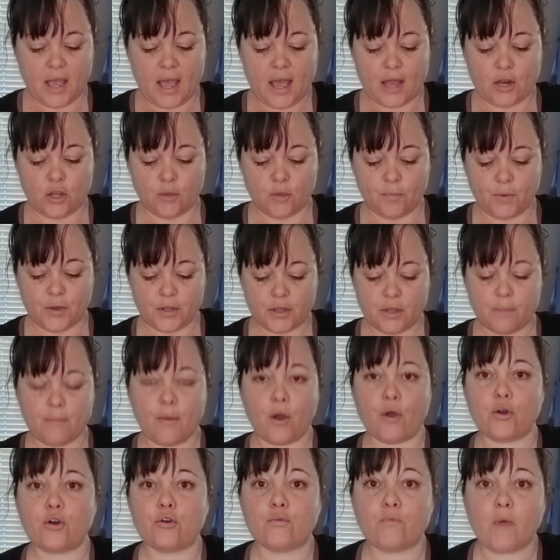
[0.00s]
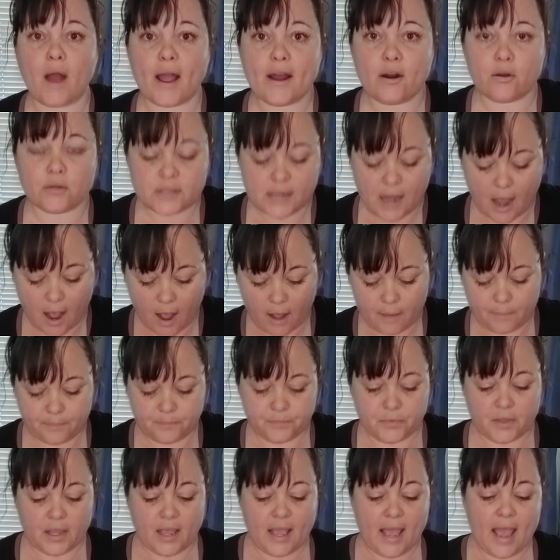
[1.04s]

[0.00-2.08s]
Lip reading: and you put the motor right on top,